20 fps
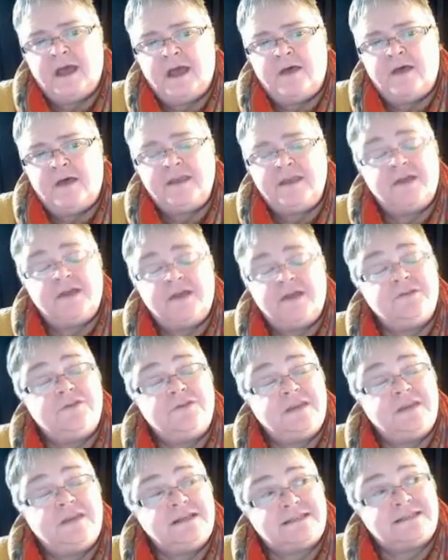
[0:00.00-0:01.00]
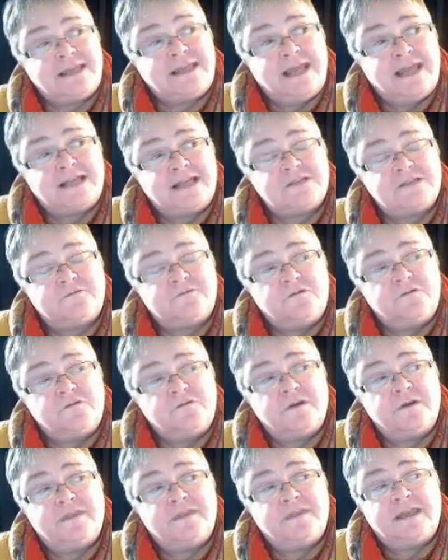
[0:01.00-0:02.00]
The other things they ask for,
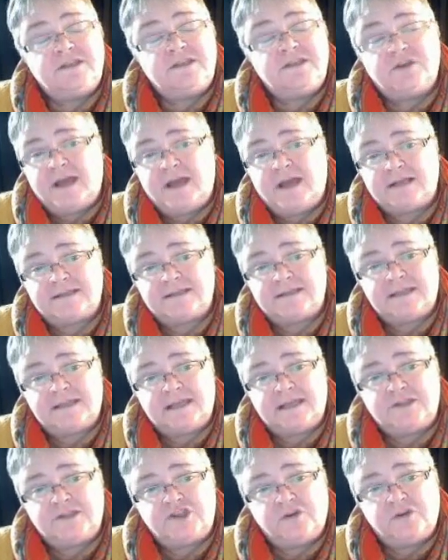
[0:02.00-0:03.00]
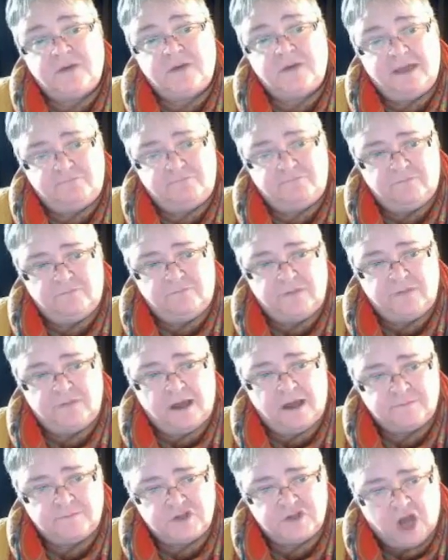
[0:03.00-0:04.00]
they do ask that you have
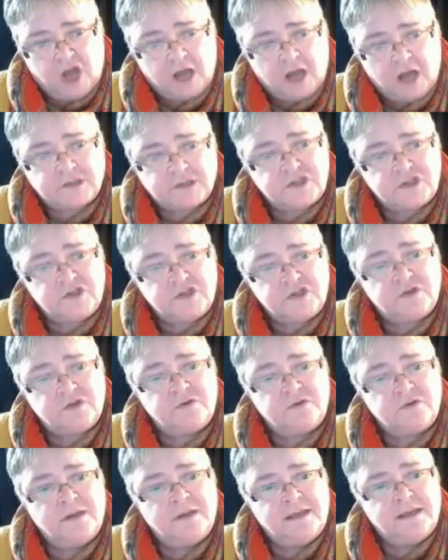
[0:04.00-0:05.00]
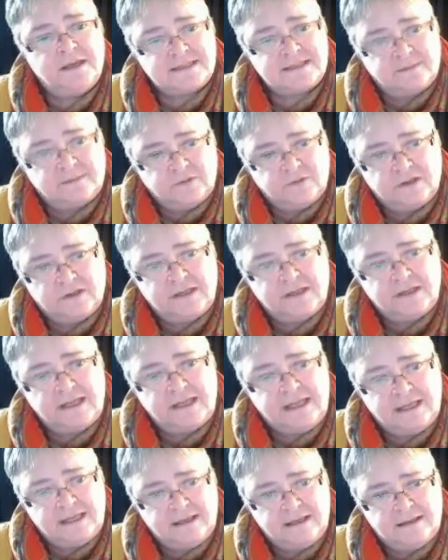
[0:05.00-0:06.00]
talked to someone
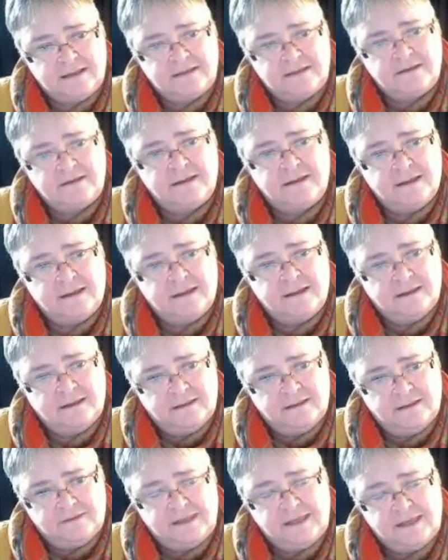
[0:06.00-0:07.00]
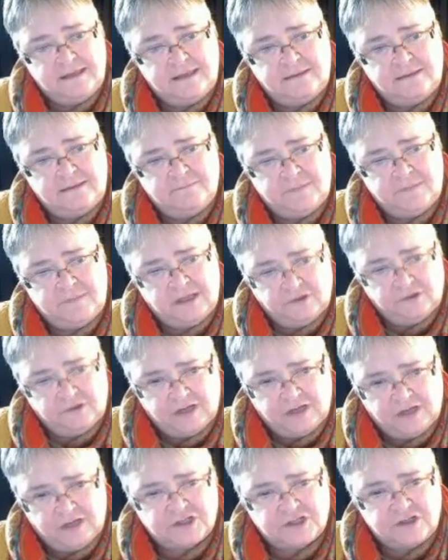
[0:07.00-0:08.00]
in the
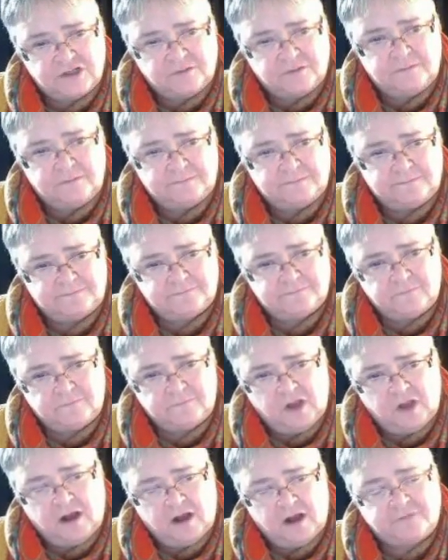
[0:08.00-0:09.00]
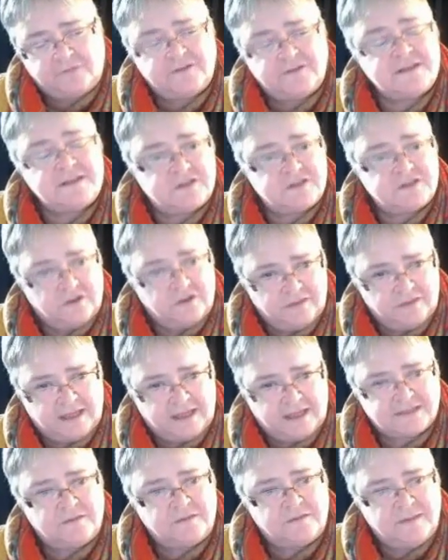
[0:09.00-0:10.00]
international office, so that's
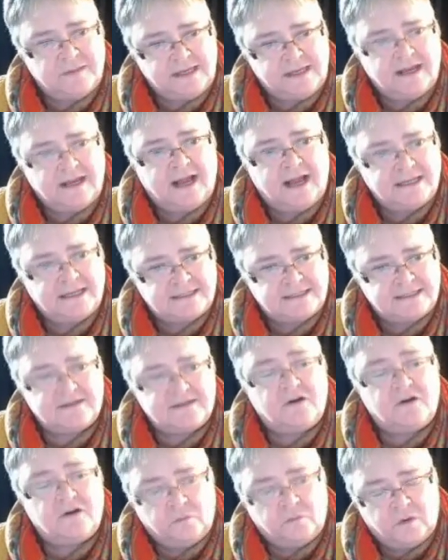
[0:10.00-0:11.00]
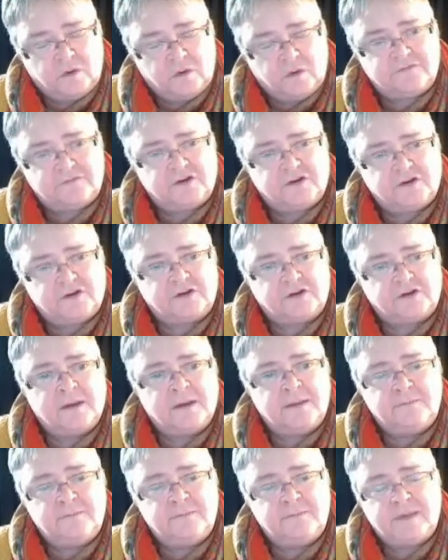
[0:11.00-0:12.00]
going to be Kajsa or one of her
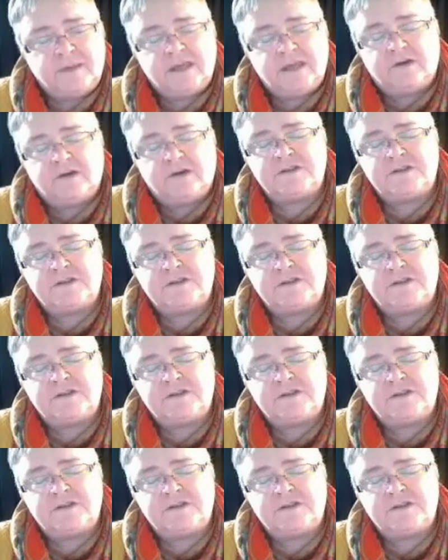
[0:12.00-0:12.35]
peers,